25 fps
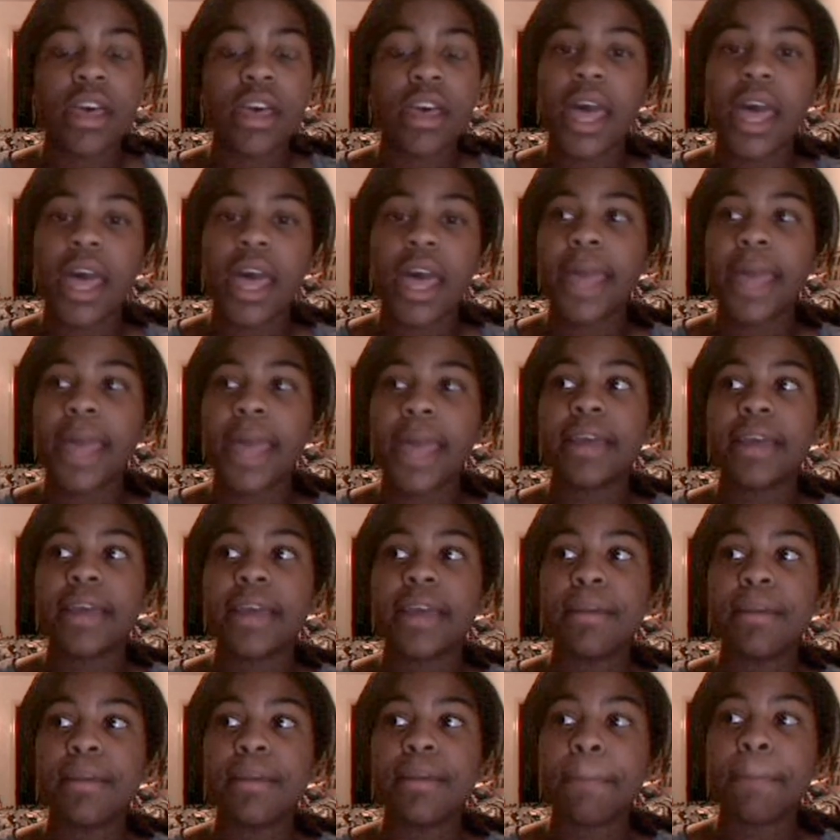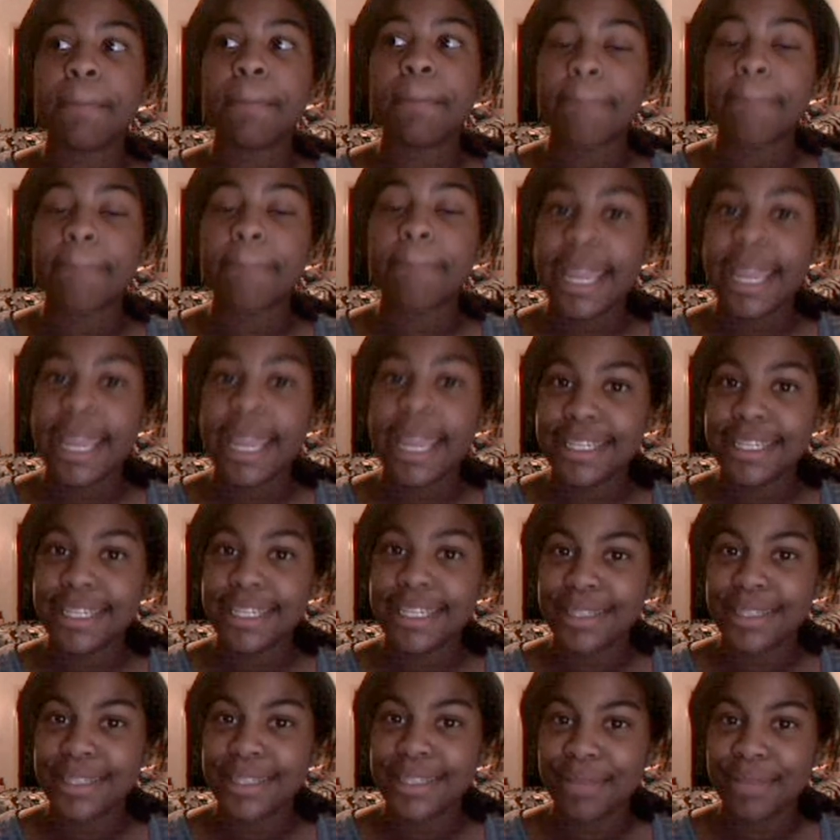I might
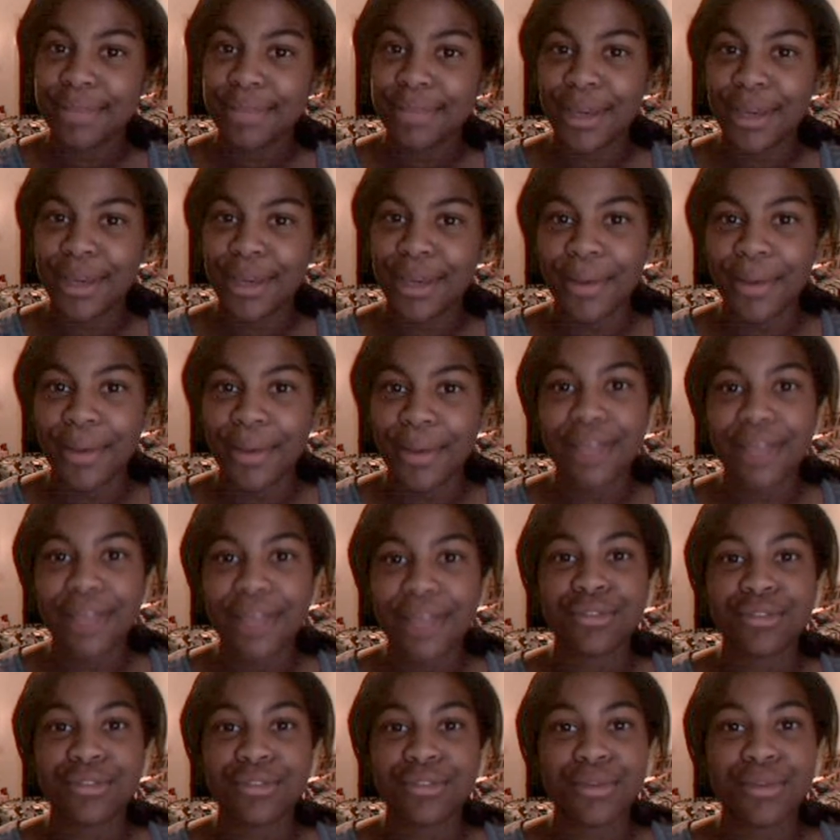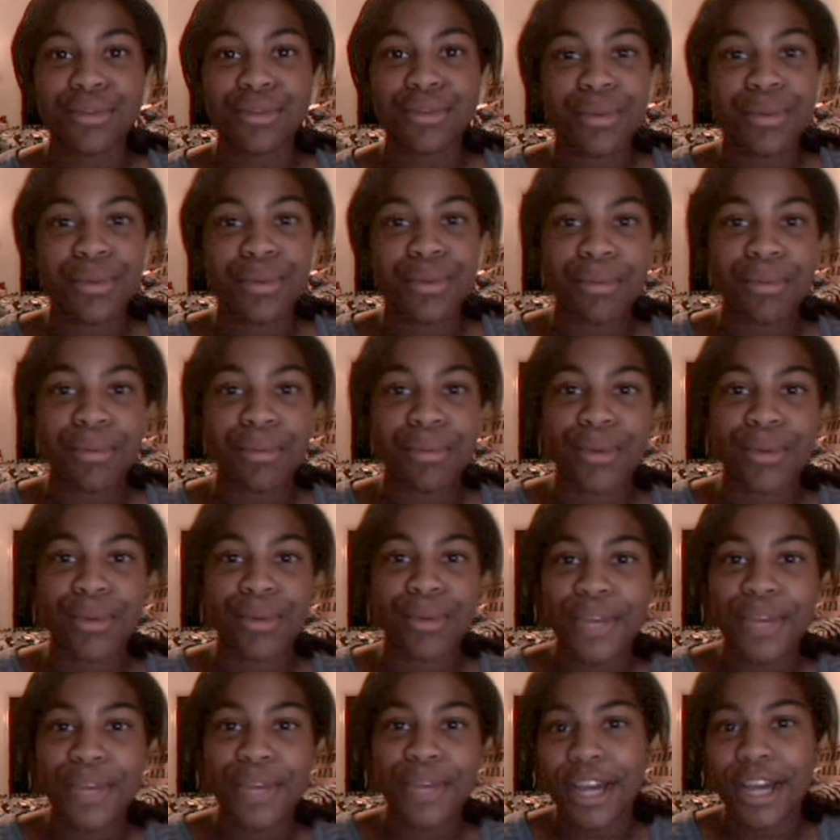be going to
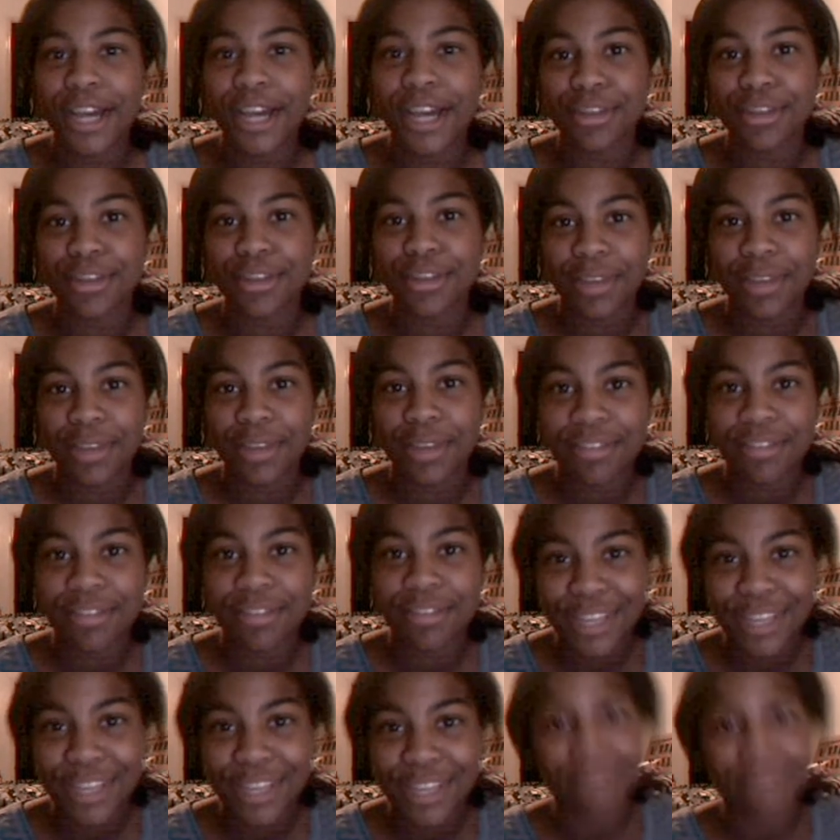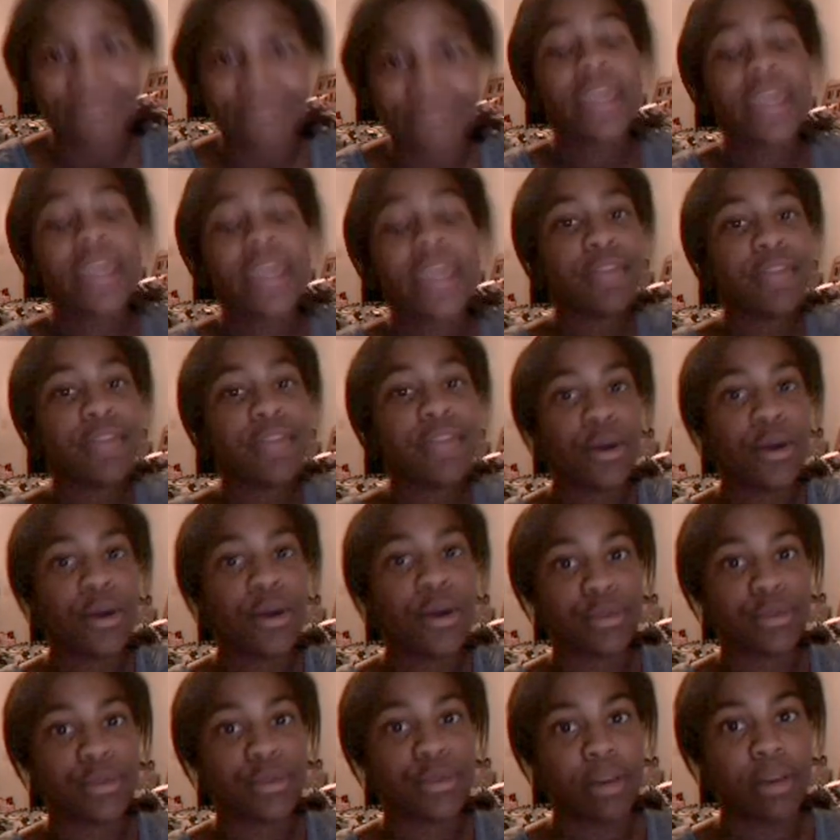Bronycon 2015. If all
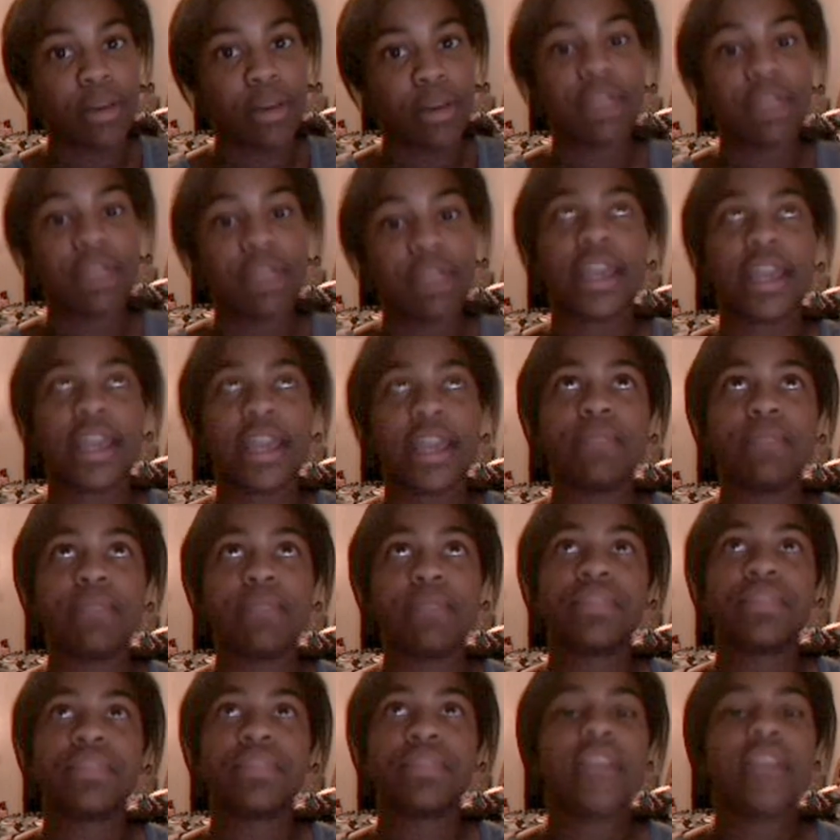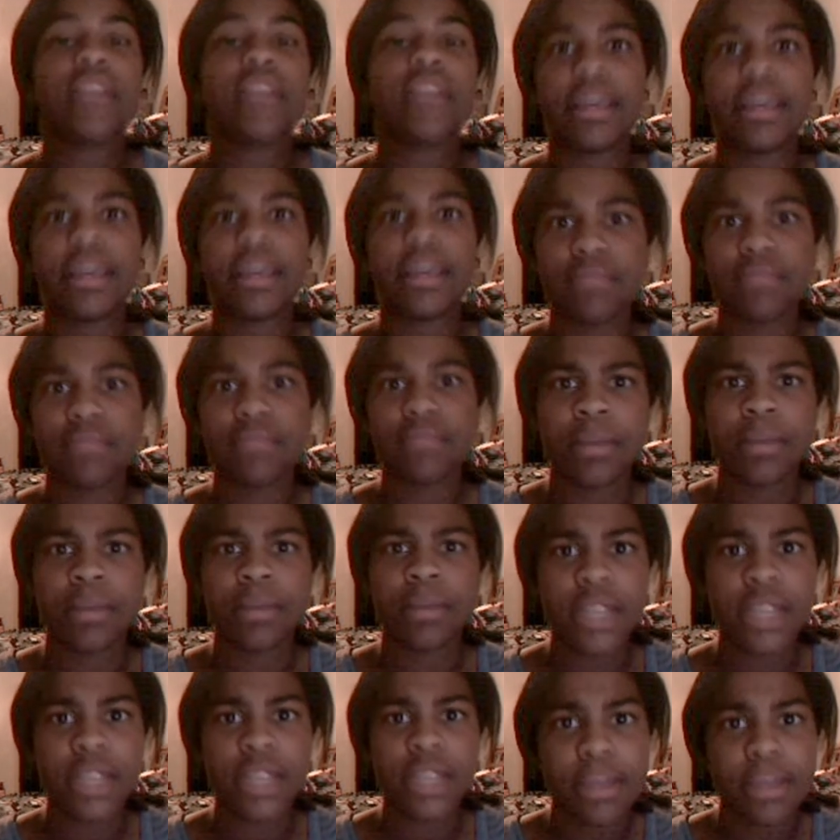goes well. I'm
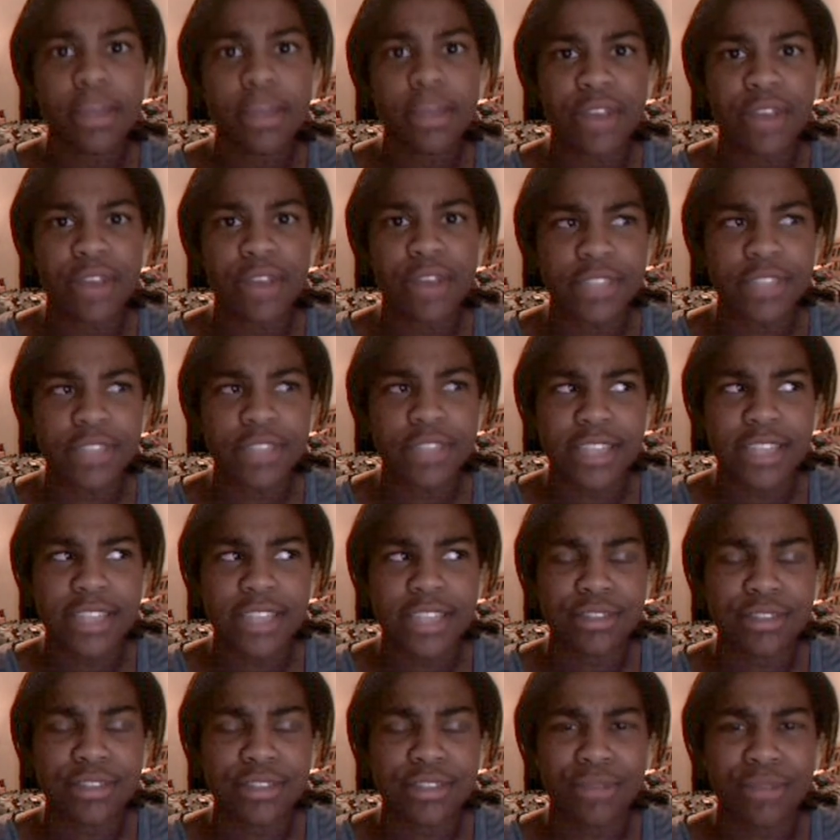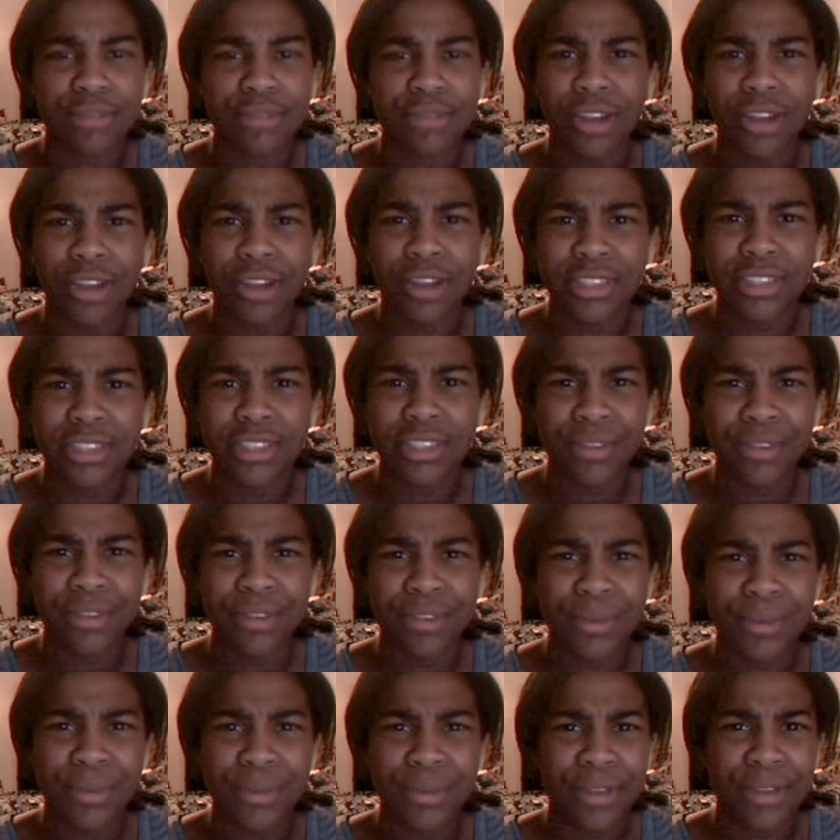gonna get my driver's license regardless of
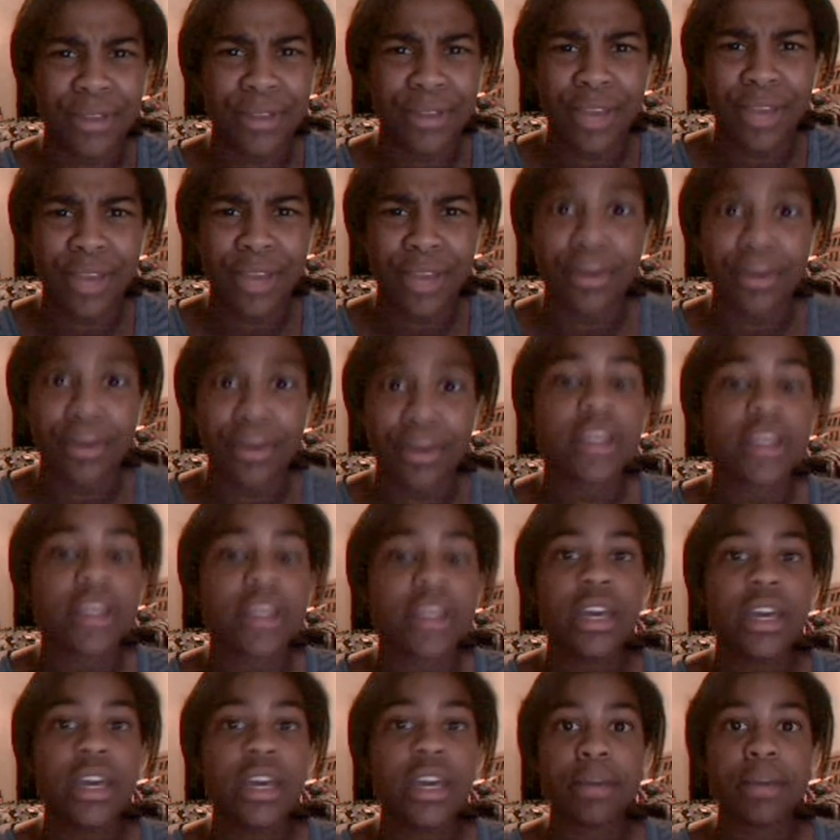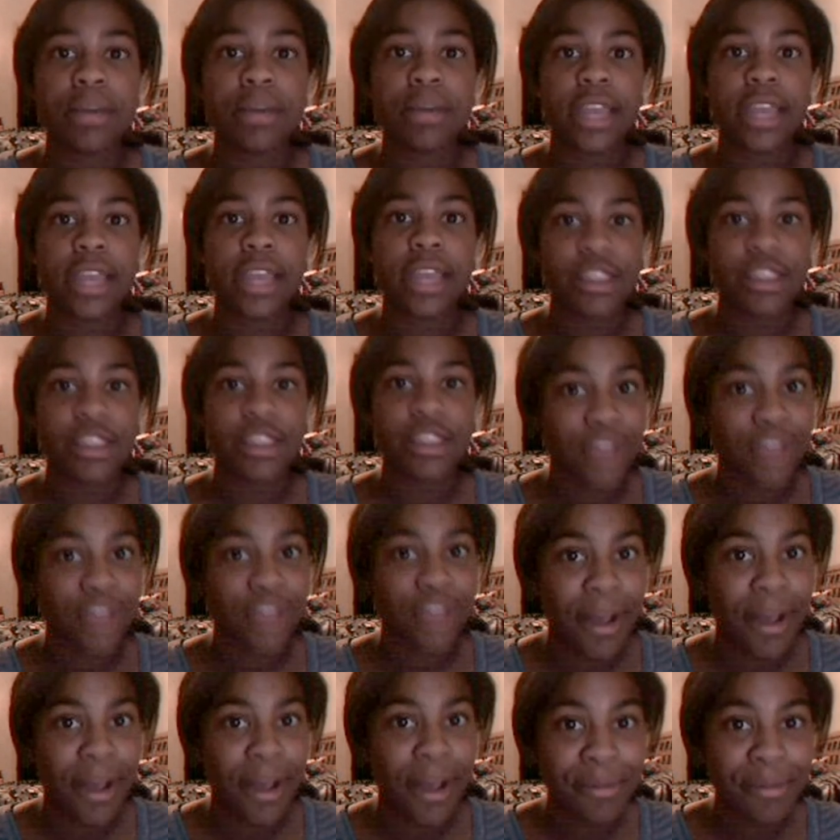whether I go or not. But I need a
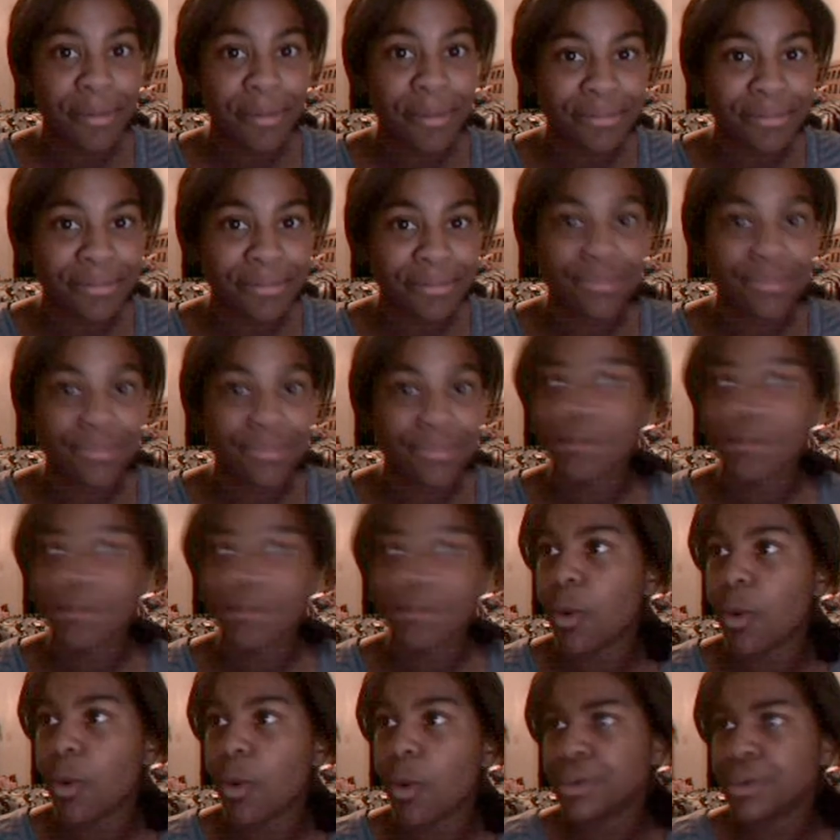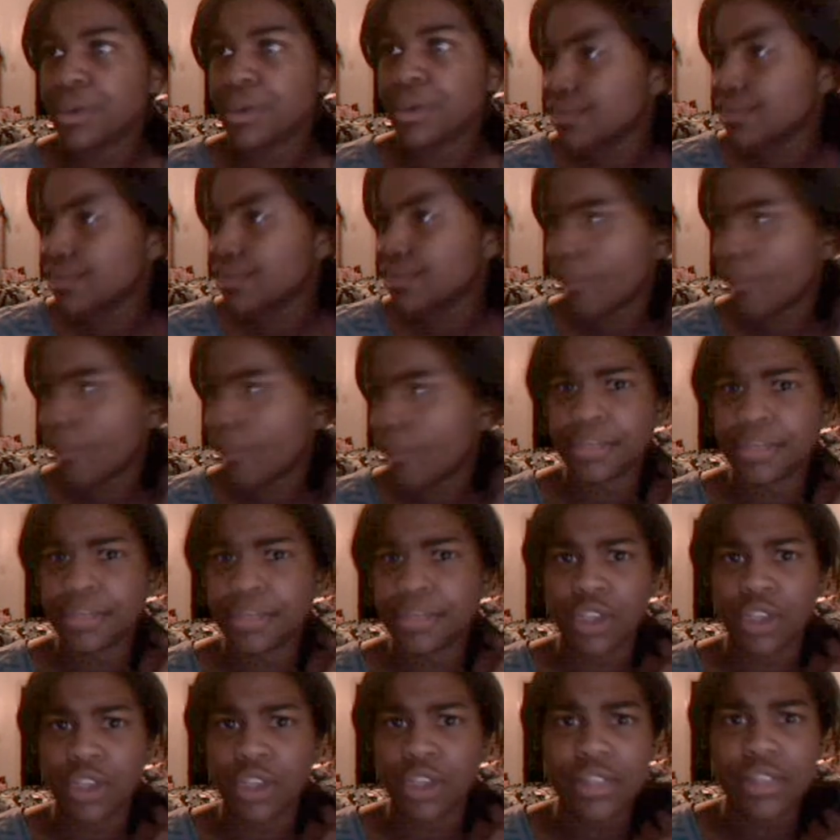job or
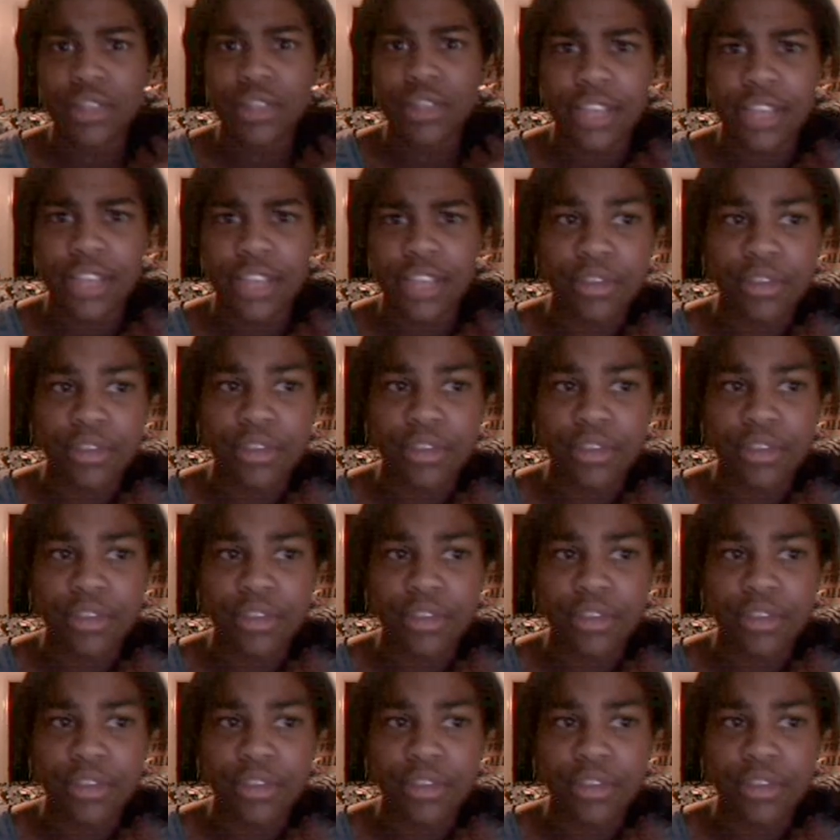a yard sale or